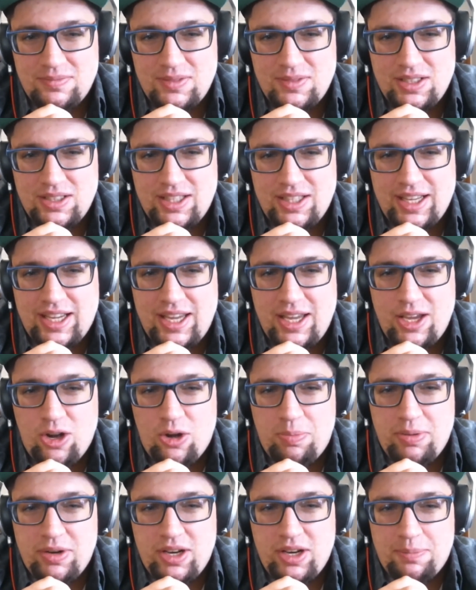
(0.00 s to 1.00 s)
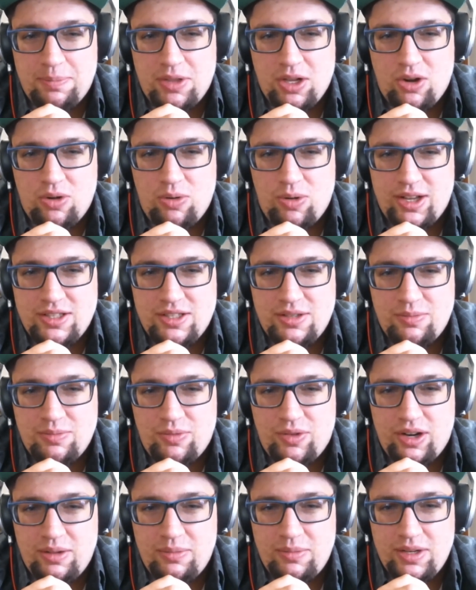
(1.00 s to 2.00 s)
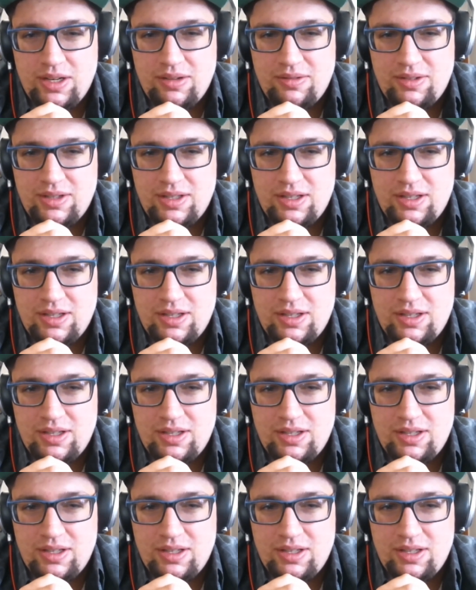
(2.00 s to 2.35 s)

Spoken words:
Like he opened up the quantum realm and everything?